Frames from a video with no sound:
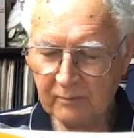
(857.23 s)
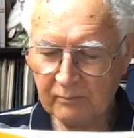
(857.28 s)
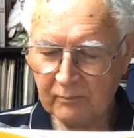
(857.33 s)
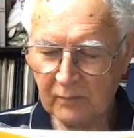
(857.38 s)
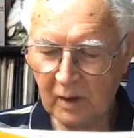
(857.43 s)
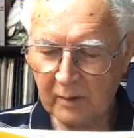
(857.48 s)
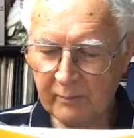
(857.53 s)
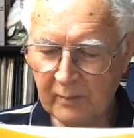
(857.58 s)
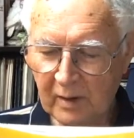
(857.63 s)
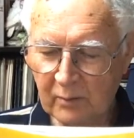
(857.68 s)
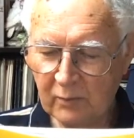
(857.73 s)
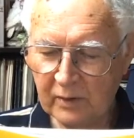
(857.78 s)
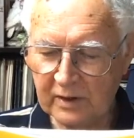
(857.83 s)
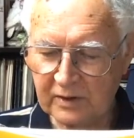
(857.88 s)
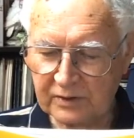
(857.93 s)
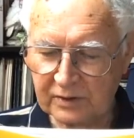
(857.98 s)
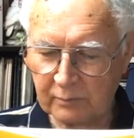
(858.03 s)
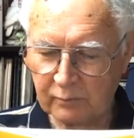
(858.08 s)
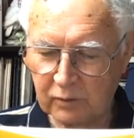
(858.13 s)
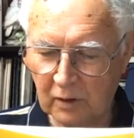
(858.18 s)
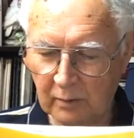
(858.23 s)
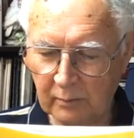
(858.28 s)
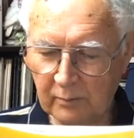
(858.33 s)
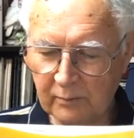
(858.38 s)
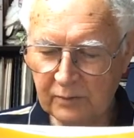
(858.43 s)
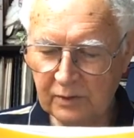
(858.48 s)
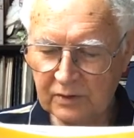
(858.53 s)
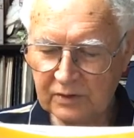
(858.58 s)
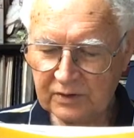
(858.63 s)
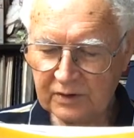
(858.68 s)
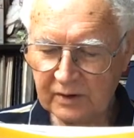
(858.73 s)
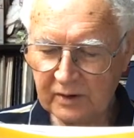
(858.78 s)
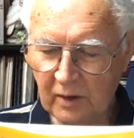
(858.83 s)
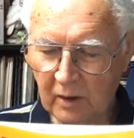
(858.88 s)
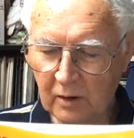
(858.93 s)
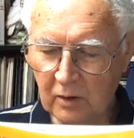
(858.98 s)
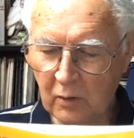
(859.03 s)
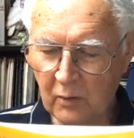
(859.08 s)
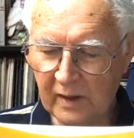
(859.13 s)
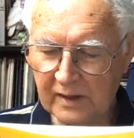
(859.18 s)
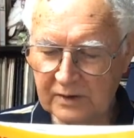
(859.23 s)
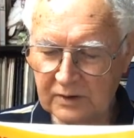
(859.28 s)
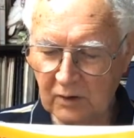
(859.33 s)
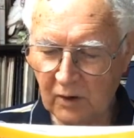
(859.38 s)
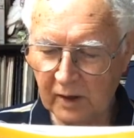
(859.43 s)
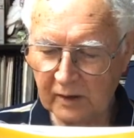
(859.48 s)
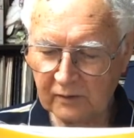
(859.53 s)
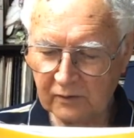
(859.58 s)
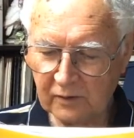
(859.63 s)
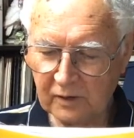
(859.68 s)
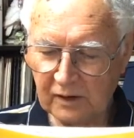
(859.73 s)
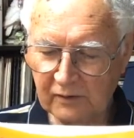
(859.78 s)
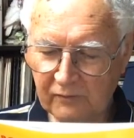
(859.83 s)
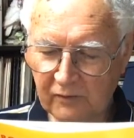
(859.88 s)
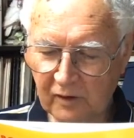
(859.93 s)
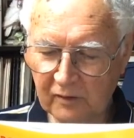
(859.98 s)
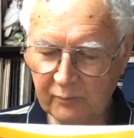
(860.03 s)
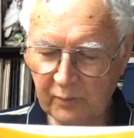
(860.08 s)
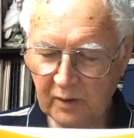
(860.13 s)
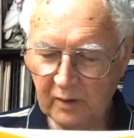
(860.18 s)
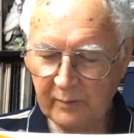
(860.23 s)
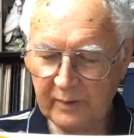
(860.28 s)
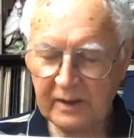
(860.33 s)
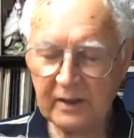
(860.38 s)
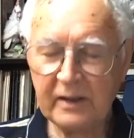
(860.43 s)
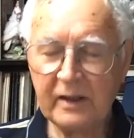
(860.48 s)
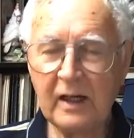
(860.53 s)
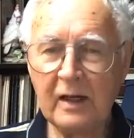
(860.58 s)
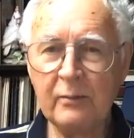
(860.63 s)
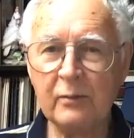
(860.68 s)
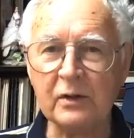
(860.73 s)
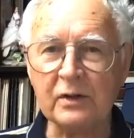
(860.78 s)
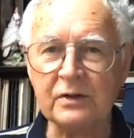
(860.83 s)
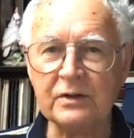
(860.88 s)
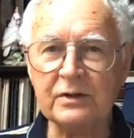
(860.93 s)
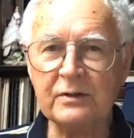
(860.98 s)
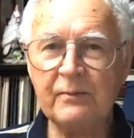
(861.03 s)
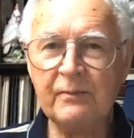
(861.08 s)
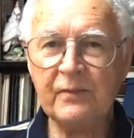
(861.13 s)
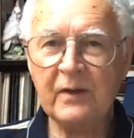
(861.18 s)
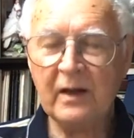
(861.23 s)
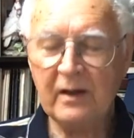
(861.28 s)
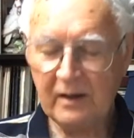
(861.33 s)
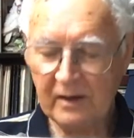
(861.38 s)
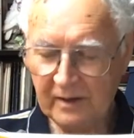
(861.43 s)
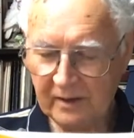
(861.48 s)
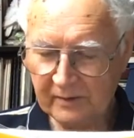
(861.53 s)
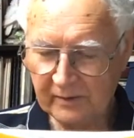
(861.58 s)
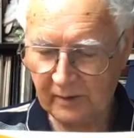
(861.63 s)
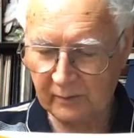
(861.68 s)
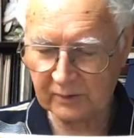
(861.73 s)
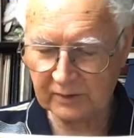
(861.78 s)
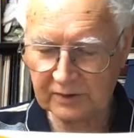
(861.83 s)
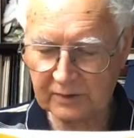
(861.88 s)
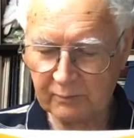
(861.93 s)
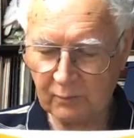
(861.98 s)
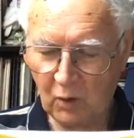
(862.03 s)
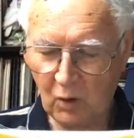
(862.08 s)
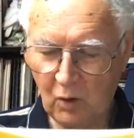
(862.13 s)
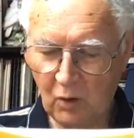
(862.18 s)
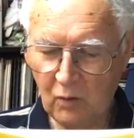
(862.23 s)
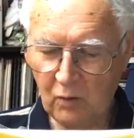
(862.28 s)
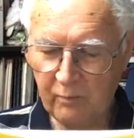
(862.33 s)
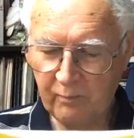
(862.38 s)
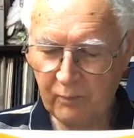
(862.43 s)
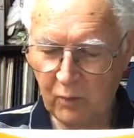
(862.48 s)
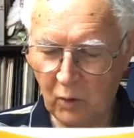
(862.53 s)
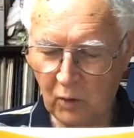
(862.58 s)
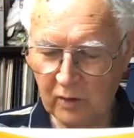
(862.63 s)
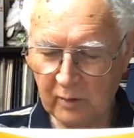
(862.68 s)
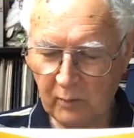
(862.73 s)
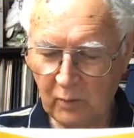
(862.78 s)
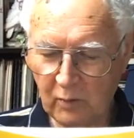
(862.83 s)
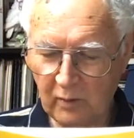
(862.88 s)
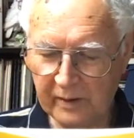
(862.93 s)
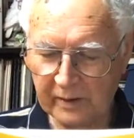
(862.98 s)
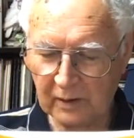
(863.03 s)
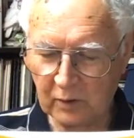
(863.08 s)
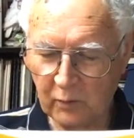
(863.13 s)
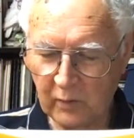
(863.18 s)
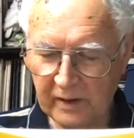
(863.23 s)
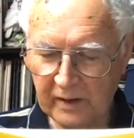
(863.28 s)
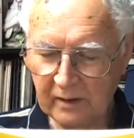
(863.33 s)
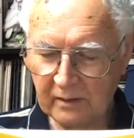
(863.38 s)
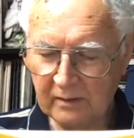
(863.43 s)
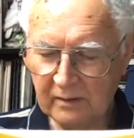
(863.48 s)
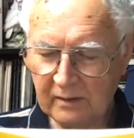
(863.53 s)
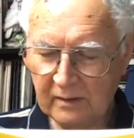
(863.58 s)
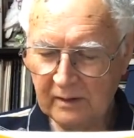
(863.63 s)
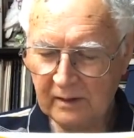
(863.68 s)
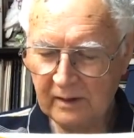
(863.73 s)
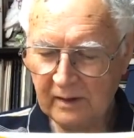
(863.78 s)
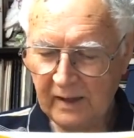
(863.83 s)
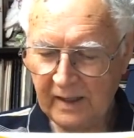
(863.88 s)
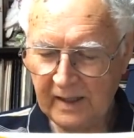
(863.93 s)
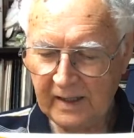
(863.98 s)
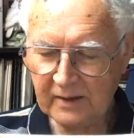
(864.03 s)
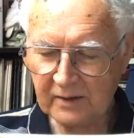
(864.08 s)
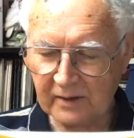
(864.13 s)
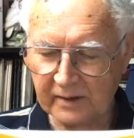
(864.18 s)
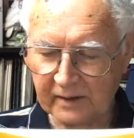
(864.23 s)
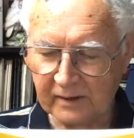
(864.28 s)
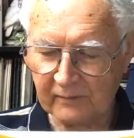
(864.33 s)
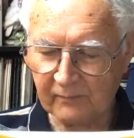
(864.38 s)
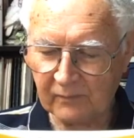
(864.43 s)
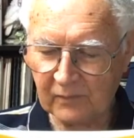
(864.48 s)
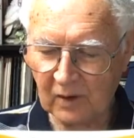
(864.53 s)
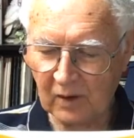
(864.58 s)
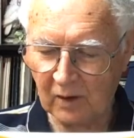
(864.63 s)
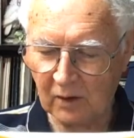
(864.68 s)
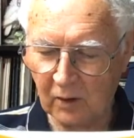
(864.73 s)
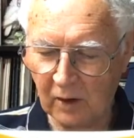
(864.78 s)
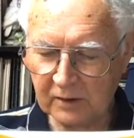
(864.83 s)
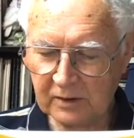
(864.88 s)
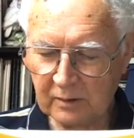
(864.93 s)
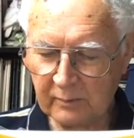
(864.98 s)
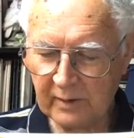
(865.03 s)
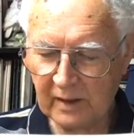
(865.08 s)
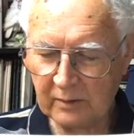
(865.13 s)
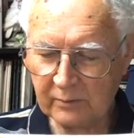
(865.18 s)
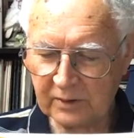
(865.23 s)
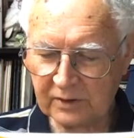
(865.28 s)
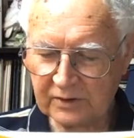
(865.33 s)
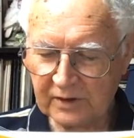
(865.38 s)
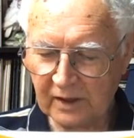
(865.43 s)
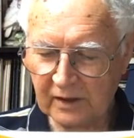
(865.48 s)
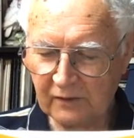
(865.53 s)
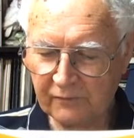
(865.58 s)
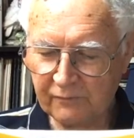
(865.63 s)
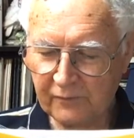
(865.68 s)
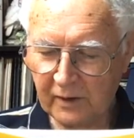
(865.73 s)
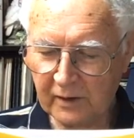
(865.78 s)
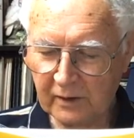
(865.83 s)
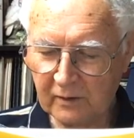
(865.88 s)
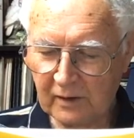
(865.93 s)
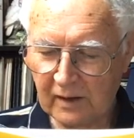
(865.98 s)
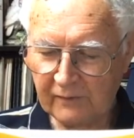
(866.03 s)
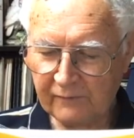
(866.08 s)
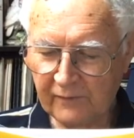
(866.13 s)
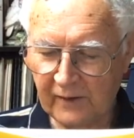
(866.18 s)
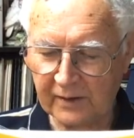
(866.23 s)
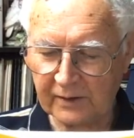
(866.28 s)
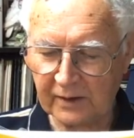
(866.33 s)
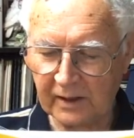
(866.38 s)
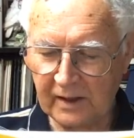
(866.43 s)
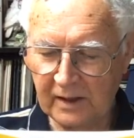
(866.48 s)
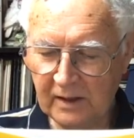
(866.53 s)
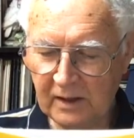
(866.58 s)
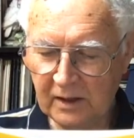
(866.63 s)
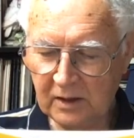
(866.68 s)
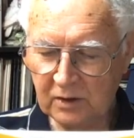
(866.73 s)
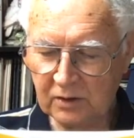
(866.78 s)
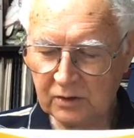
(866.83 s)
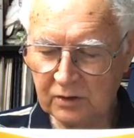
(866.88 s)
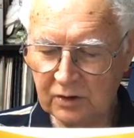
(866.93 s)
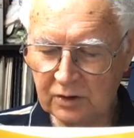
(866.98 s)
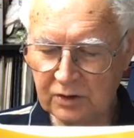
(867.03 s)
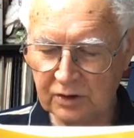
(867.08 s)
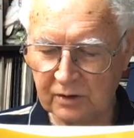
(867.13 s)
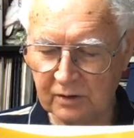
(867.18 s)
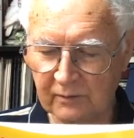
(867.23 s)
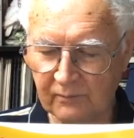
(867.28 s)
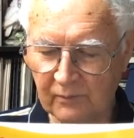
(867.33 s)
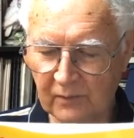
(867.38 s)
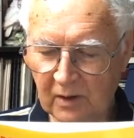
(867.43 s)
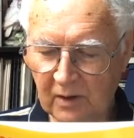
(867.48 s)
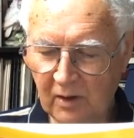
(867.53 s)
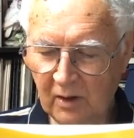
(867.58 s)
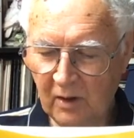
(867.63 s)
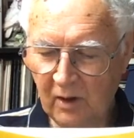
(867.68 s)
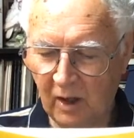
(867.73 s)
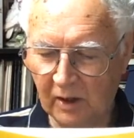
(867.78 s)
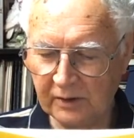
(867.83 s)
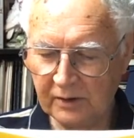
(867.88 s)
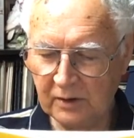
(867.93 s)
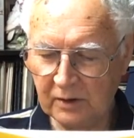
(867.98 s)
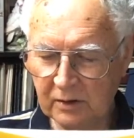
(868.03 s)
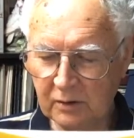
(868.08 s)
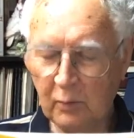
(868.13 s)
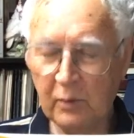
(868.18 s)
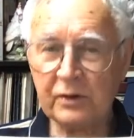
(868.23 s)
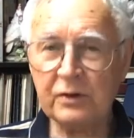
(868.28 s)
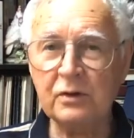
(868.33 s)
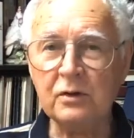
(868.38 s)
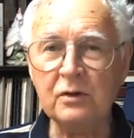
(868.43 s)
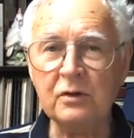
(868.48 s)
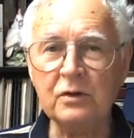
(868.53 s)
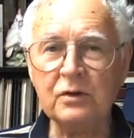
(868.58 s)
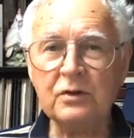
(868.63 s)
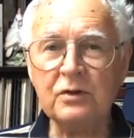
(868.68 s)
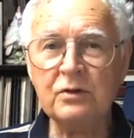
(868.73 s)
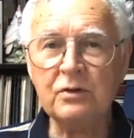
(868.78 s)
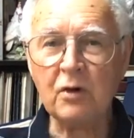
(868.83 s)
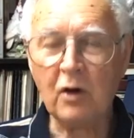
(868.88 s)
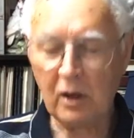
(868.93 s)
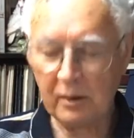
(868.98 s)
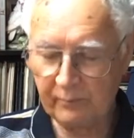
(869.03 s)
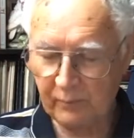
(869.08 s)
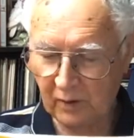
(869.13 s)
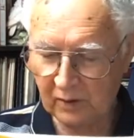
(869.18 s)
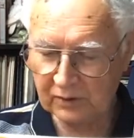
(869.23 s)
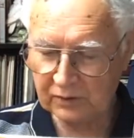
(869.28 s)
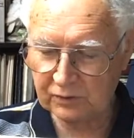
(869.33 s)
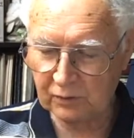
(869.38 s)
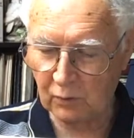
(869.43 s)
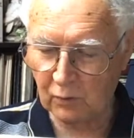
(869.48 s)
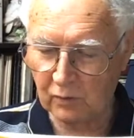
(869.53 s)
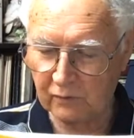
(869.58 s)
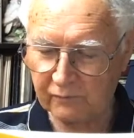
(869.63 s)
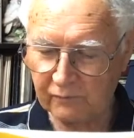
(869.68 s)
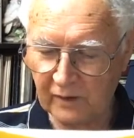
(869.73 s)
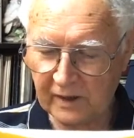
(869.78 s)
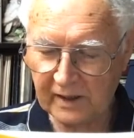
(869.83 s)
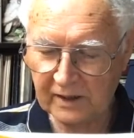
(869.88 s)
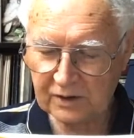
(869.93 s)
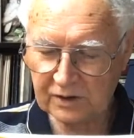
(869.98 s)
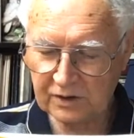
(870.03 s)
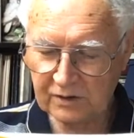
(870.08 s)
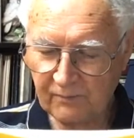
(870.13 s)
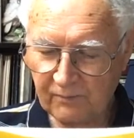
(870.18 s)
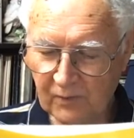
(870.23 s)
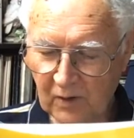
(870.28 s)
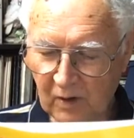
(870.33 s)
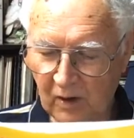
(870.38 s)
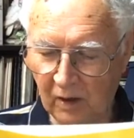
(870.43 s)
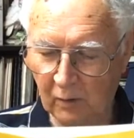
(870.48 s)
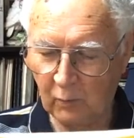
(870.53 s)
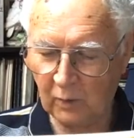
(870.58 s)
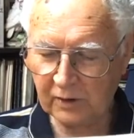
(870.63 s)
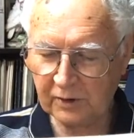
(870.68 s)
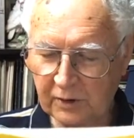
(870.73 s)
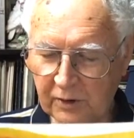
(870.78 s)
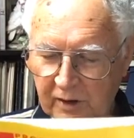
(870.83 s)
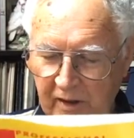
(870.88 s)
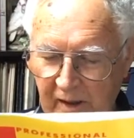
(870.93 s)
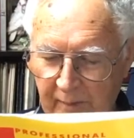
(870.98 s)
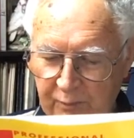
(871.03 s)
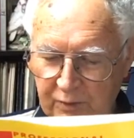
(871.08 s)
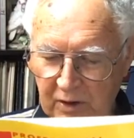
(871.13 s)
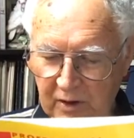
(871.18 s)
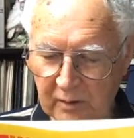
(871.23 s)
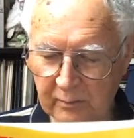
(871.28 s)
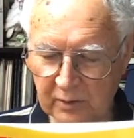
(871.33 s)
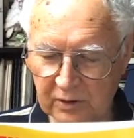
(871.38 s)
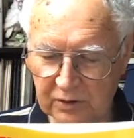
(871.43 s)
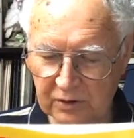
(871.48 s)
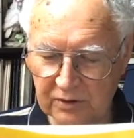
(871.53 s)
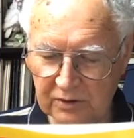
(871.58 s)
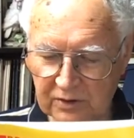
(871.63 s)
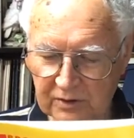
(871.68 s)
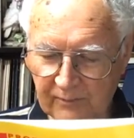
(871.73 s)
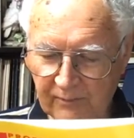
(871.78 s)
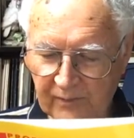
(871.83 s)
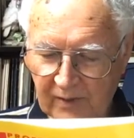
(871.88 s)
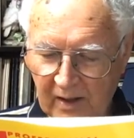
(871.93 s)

My memory is the problem. You see, I always liked 35mm cameras. They were small, portable and quick handling. I liked to be able to take a photograph under any condition. I didn't want to use tripods or flash. I wanted to capture images.